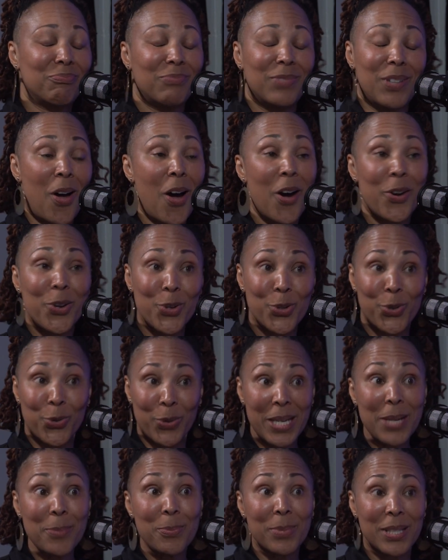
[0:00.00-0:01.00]
log your
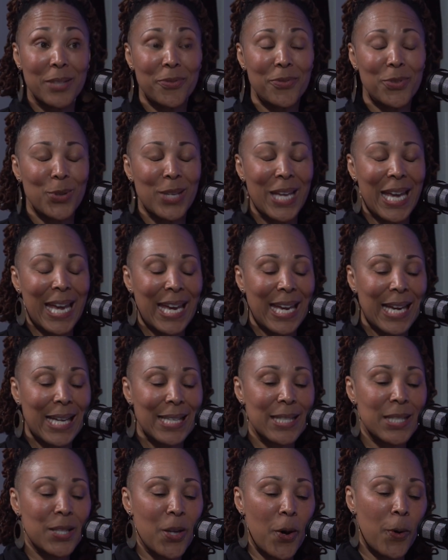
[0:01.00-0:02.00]
dreams if you
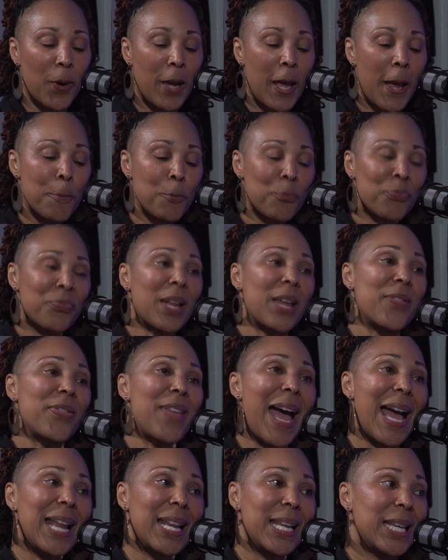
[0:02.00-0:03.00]
can. So
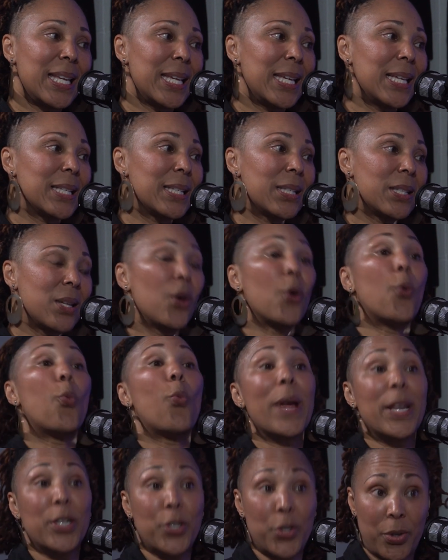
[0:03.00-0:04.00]
that is
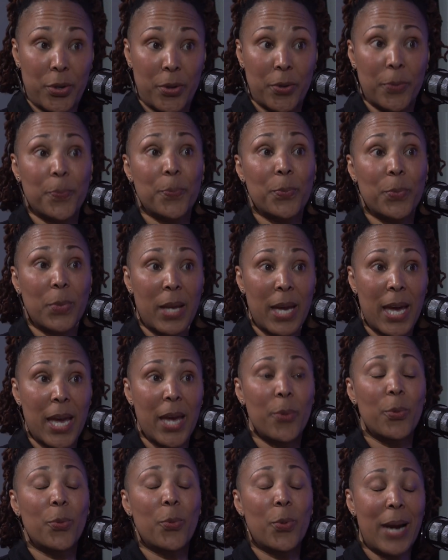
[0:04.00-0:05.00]
winter,
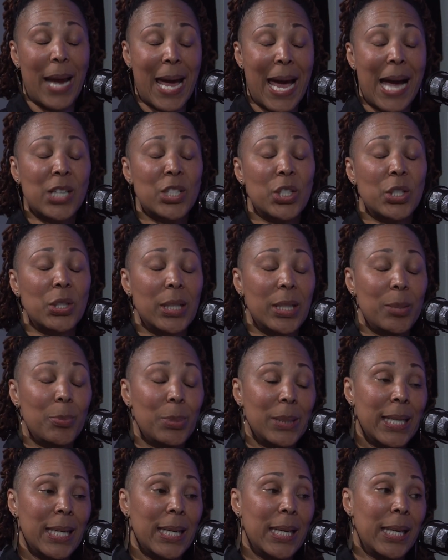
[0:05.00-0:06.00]
okay, when we're actually
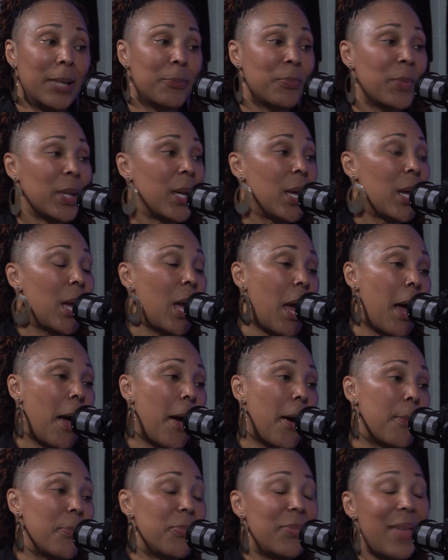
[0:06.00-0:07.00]
bleeding.
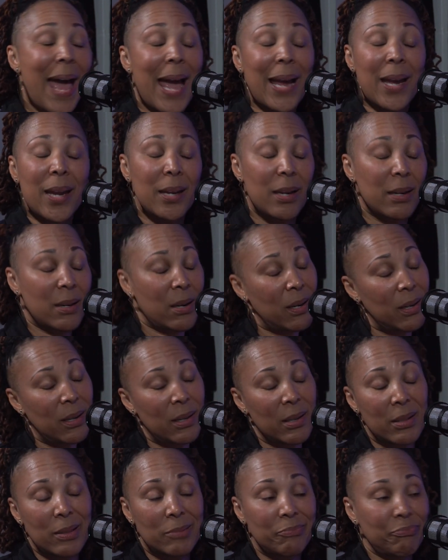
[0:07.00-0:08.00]
That can
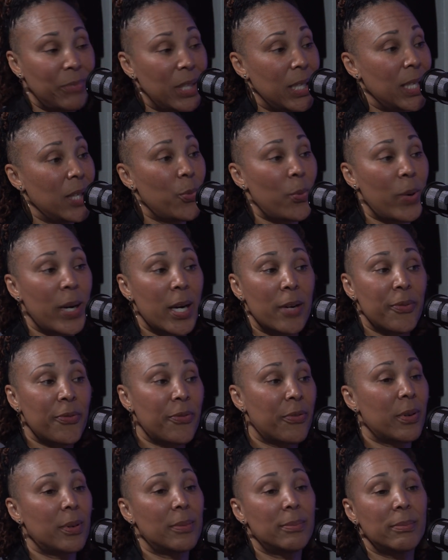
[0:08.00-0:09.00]
occur anywhere
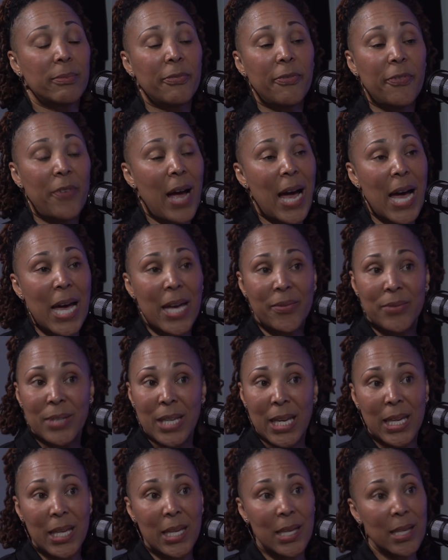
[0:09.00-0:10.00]
from 5
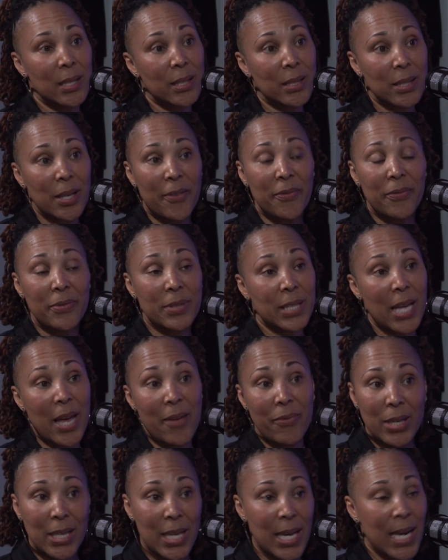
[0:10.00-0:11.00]
days,
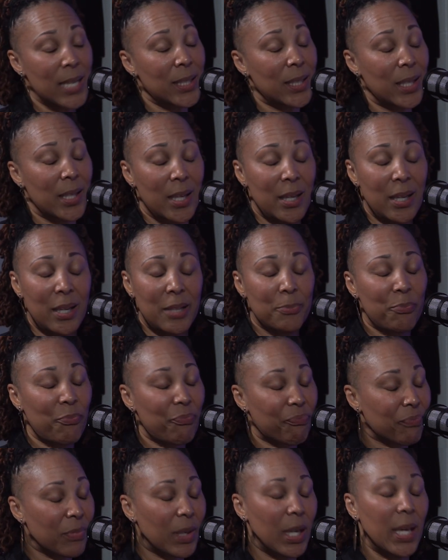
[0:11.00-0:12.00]
7 days again.
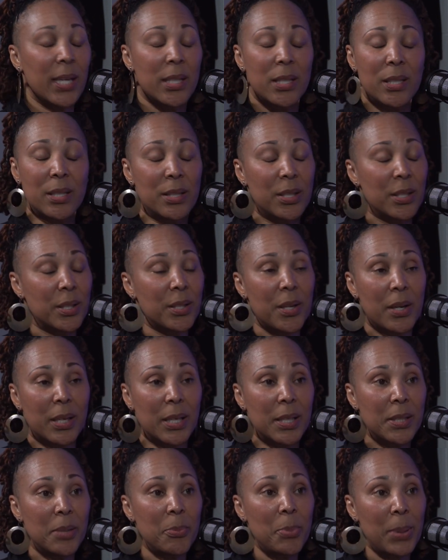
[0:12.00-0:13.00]
It's just going
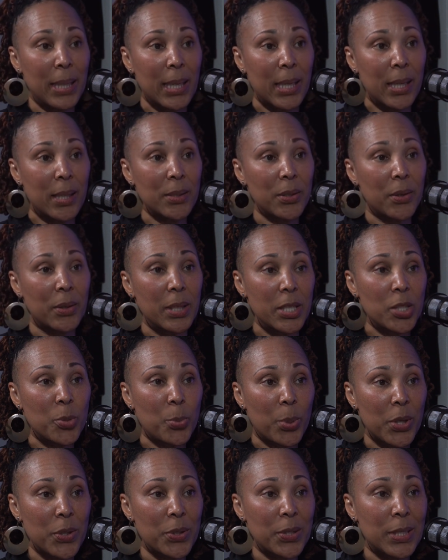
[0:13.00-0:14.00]
to depend on each
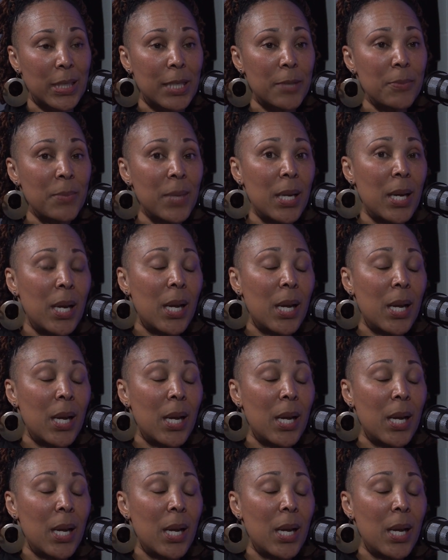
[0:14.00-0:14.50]
person.